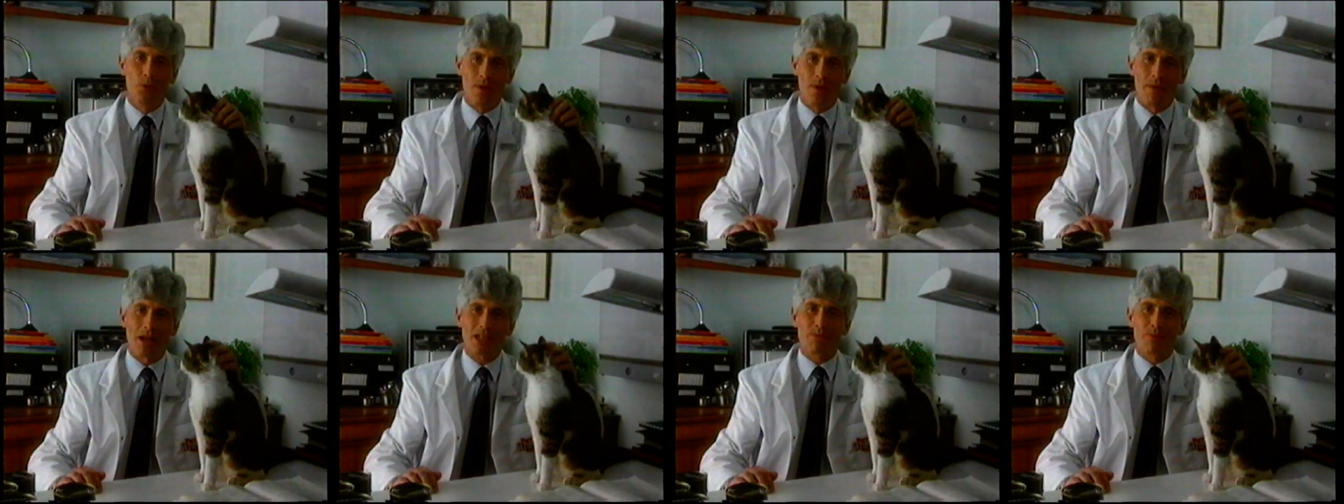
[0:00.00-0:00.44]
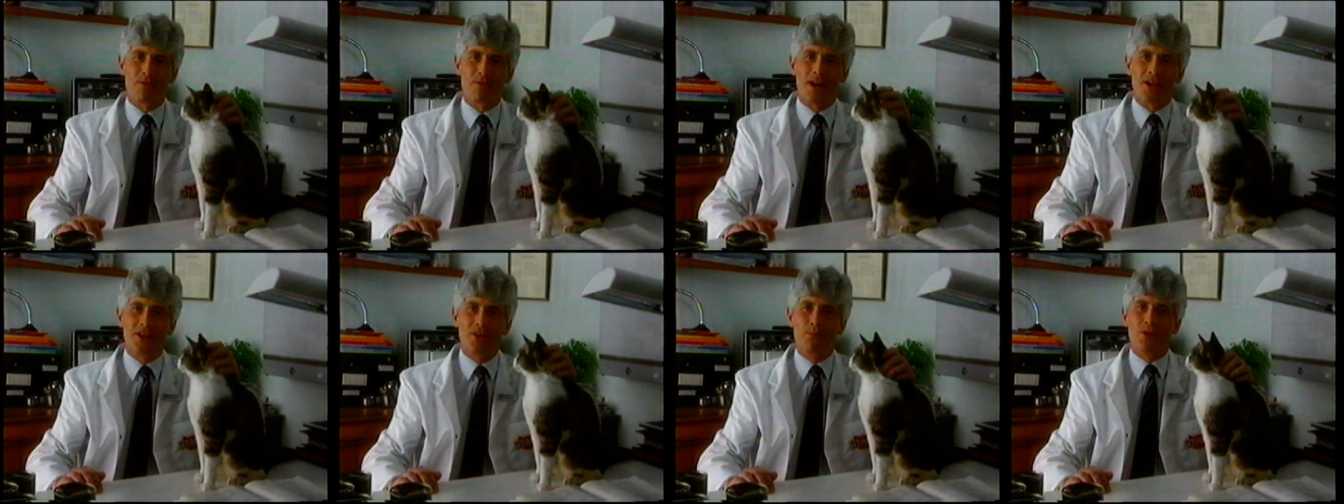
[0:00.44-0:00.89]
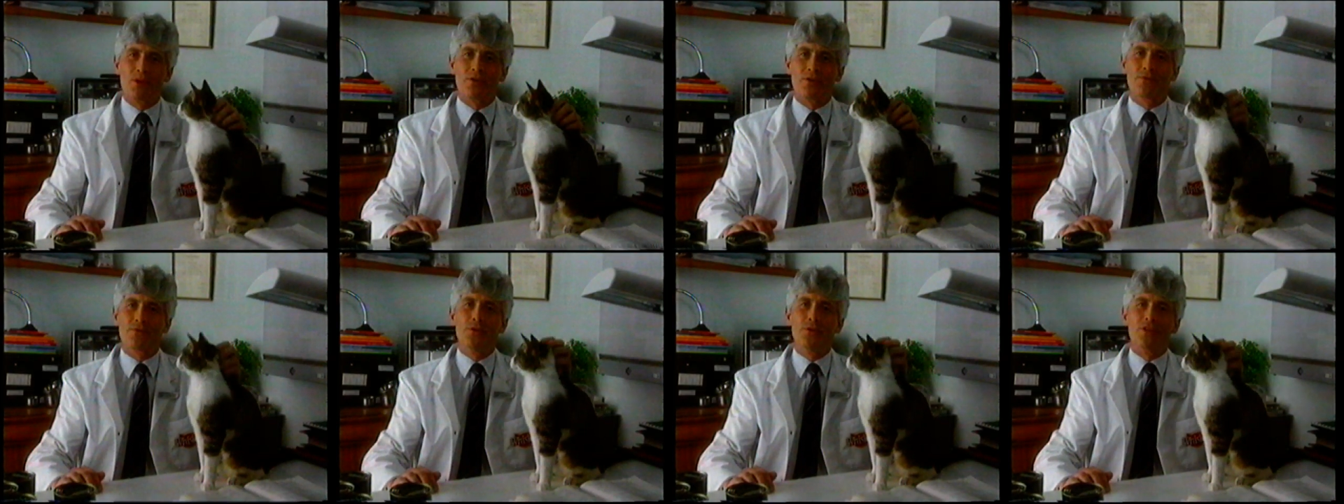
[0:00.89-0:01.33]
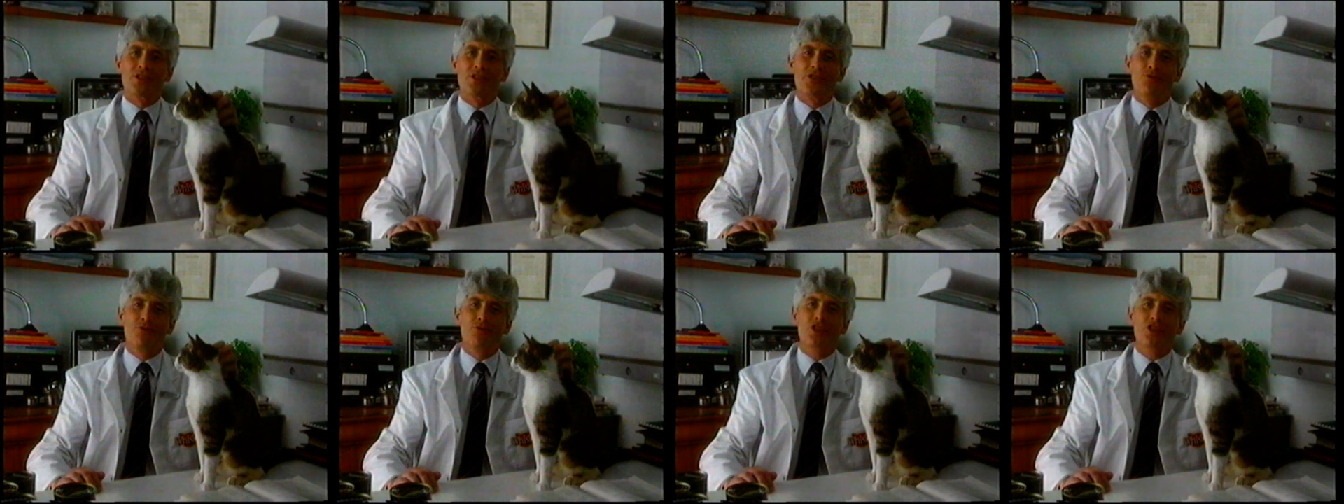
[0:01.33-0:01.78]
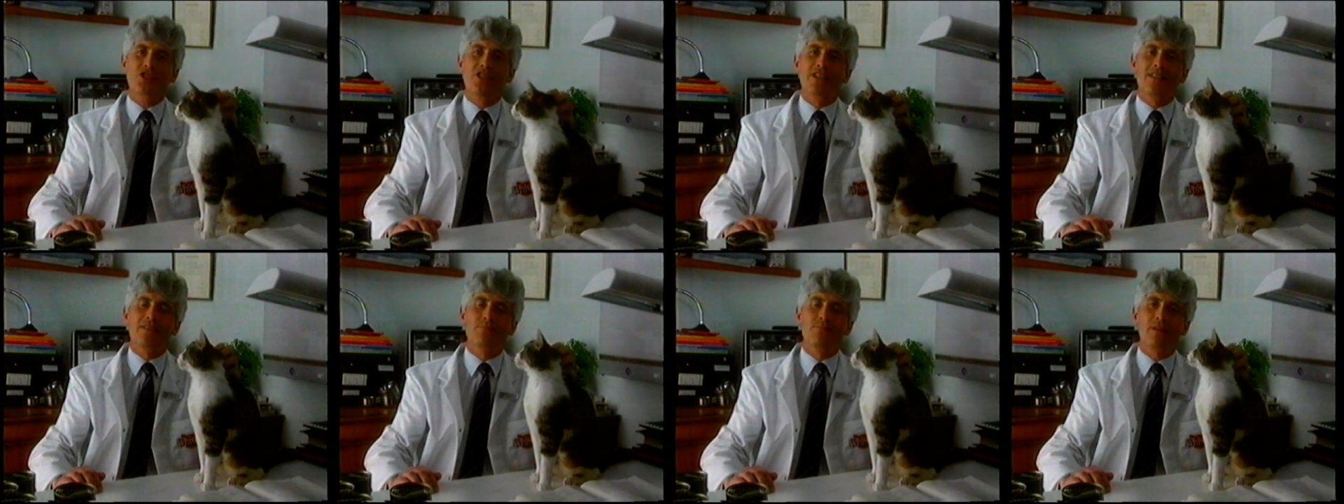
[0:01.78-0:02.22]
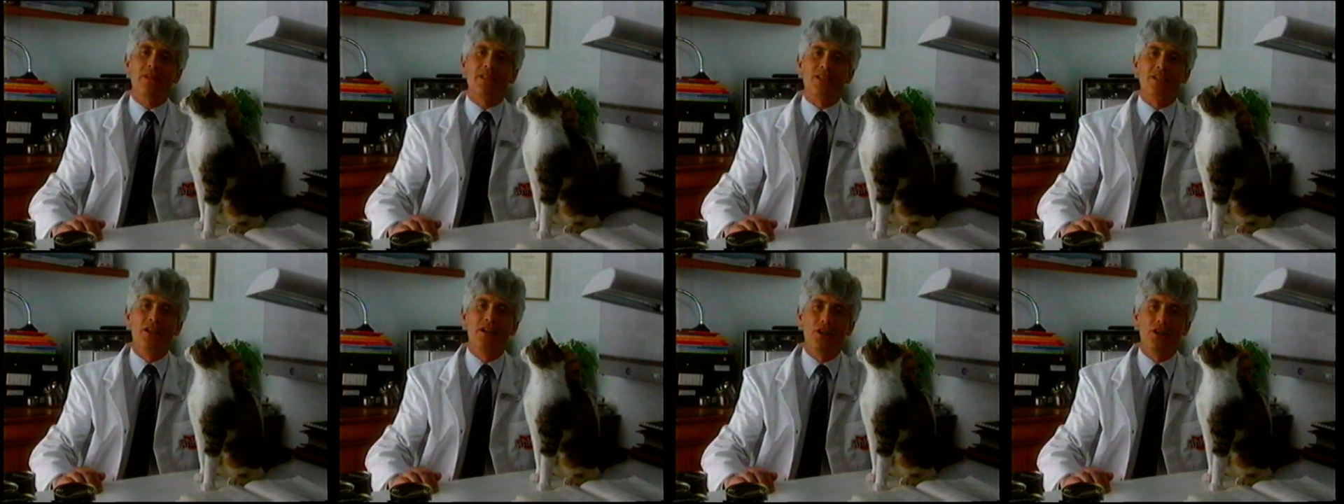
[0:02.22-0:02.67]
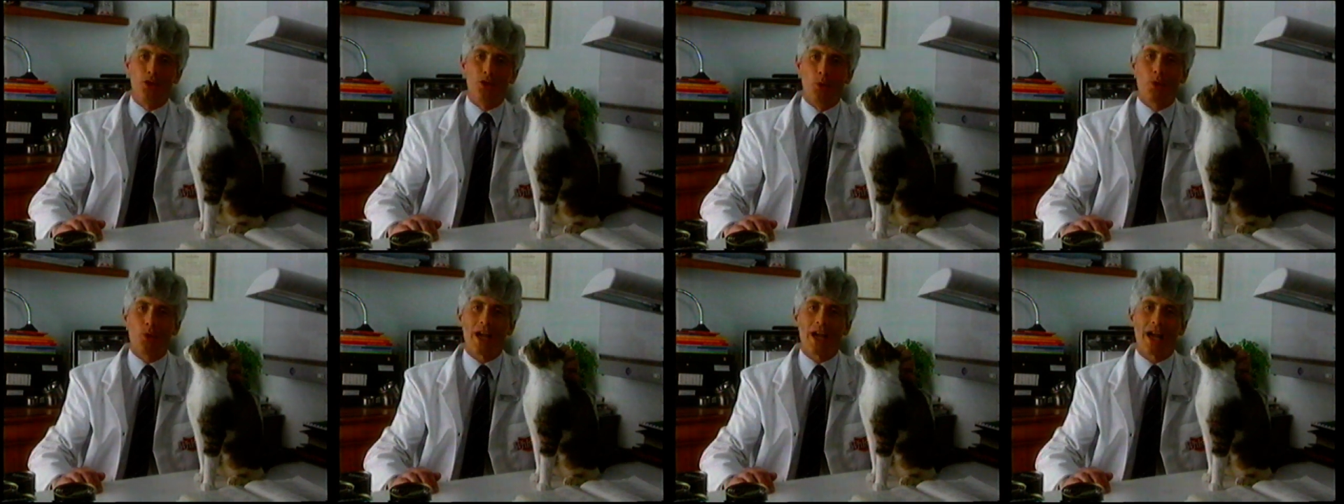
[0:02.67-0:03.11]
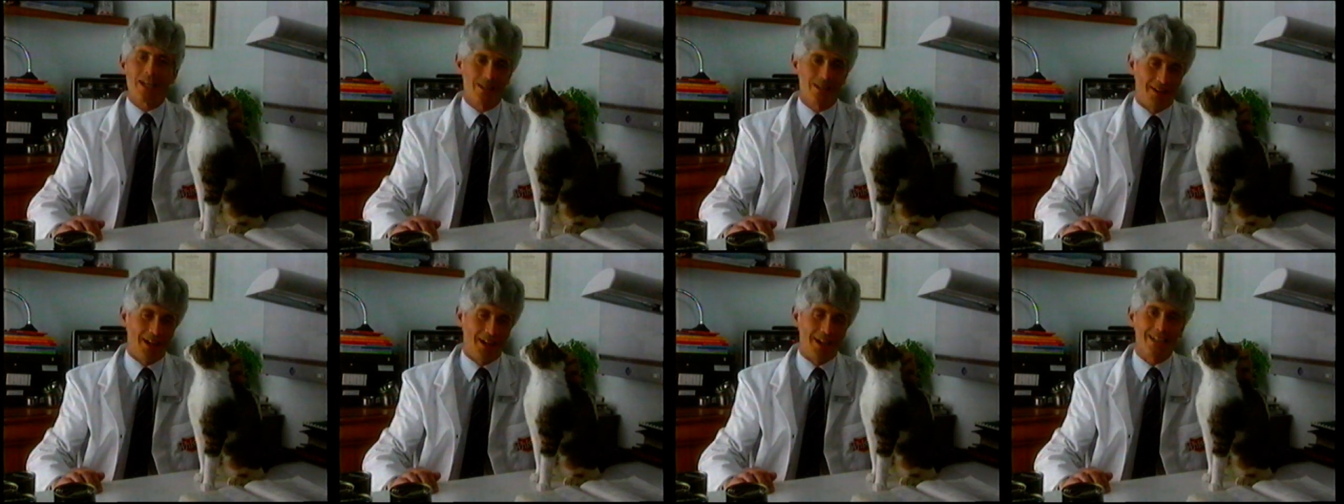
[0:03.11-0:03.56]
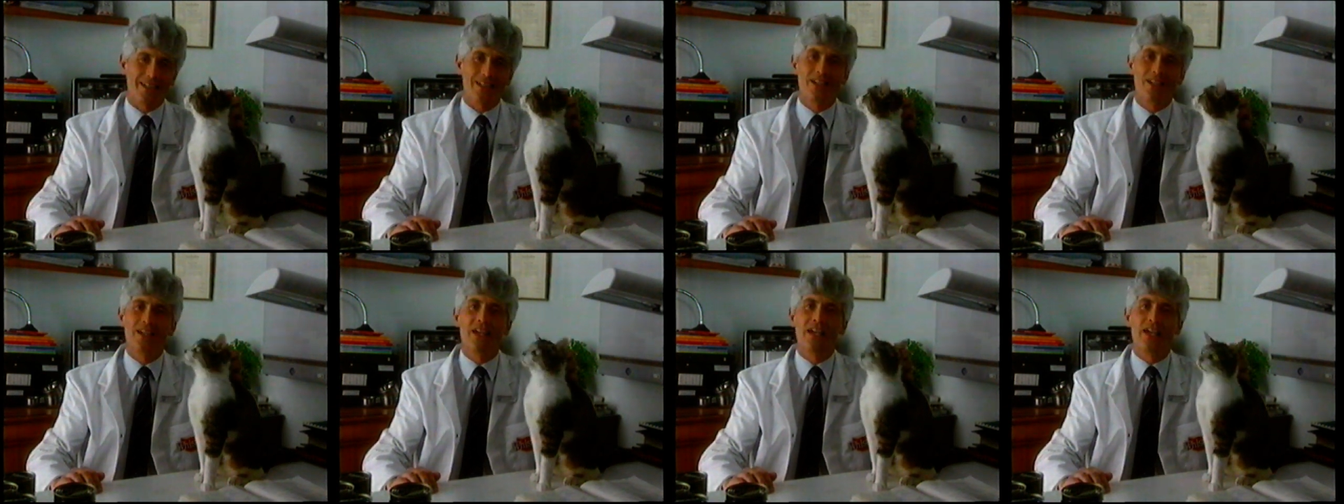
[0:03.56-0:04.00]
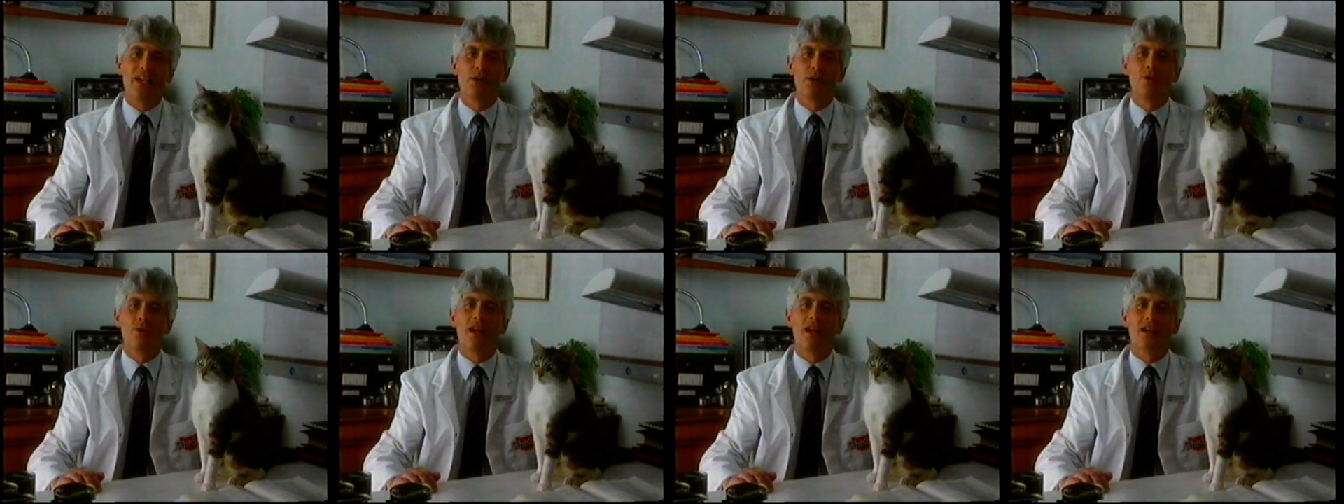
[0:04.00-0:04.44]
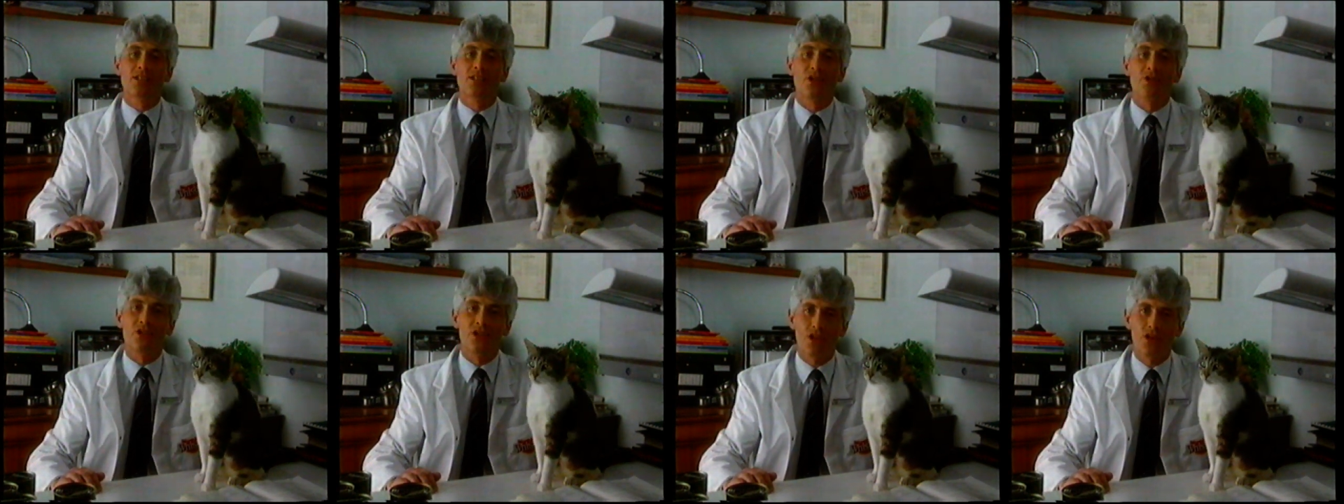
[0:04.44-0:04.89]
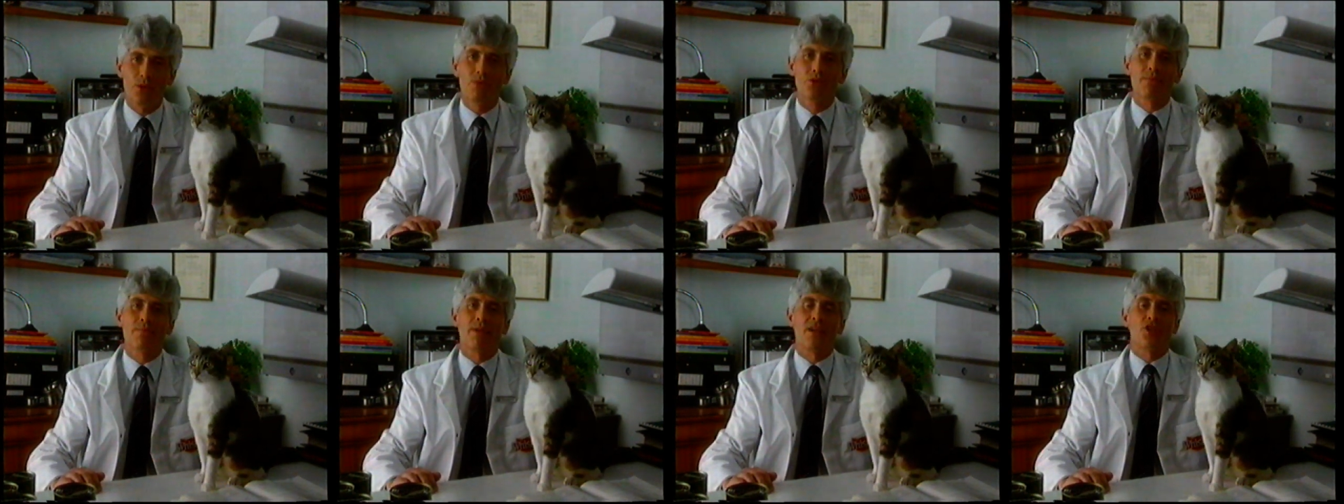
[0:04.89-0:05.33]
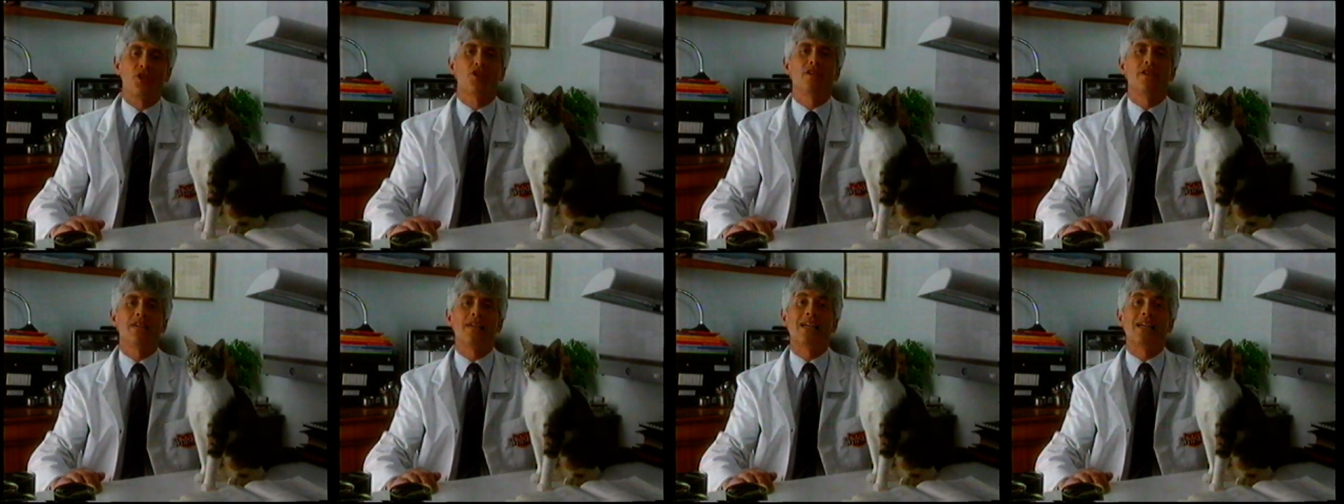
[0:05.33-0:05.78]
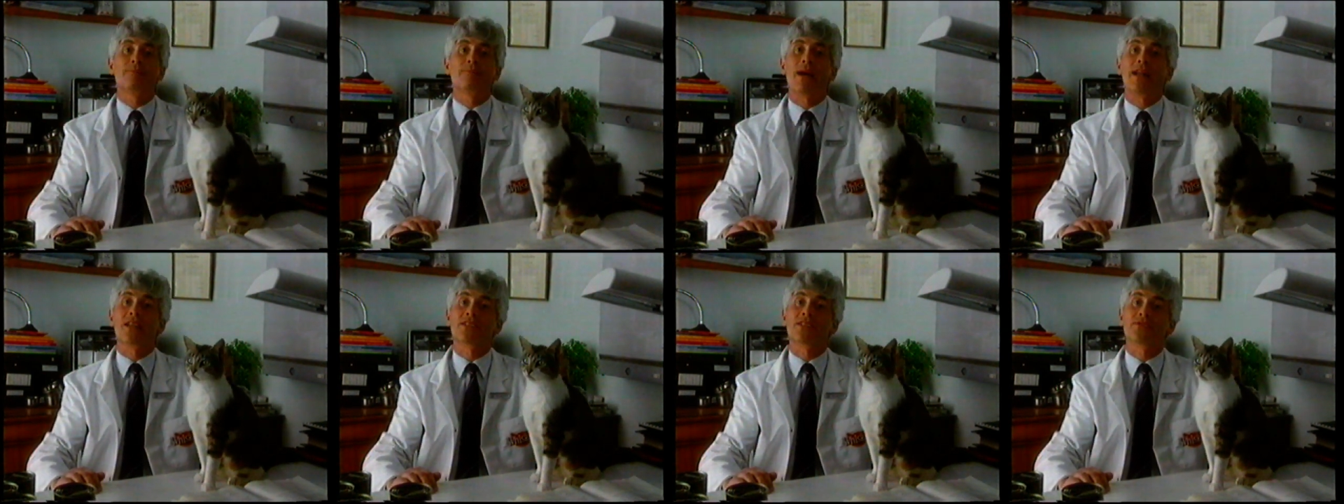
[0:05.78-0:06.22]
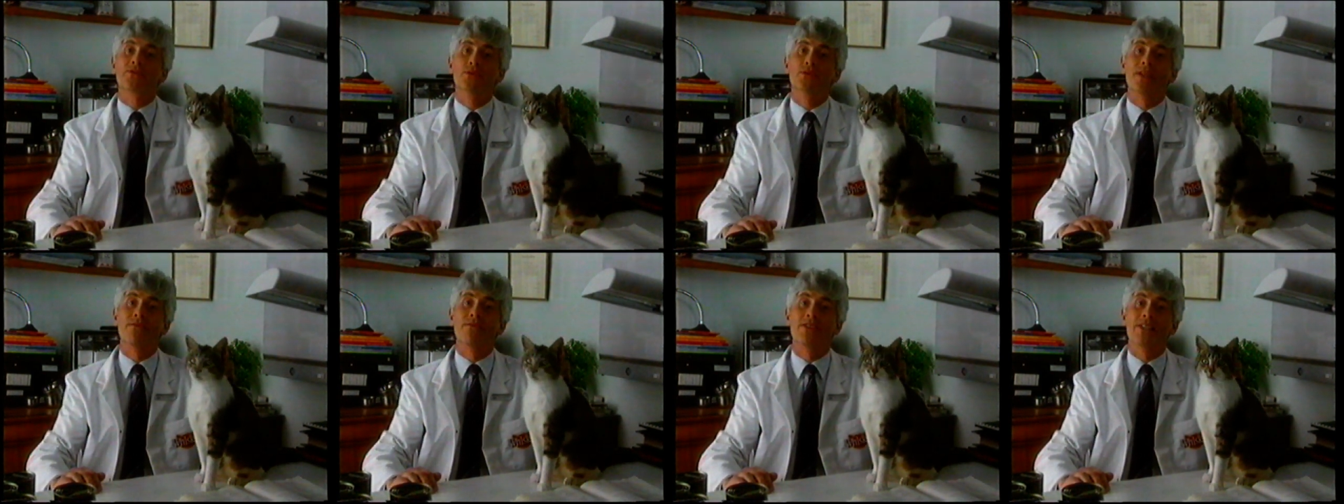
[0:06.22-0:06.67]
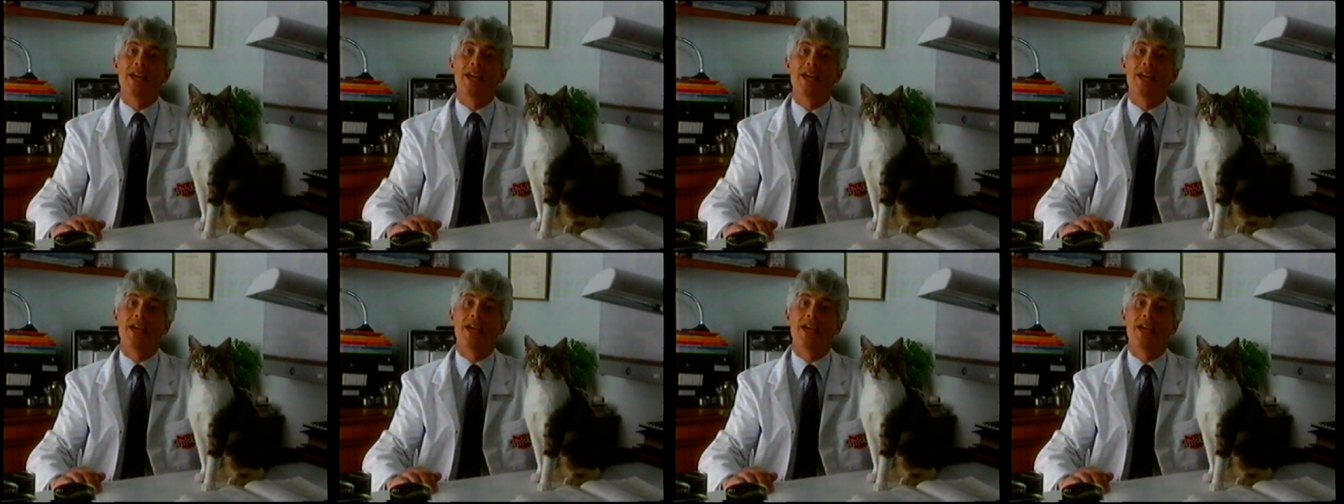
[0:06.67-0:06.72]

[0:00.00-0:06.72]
we must provide them with a food that's nutritionally complete. Your cat, like Tigger here, relies on you to make sure he gets balanced food every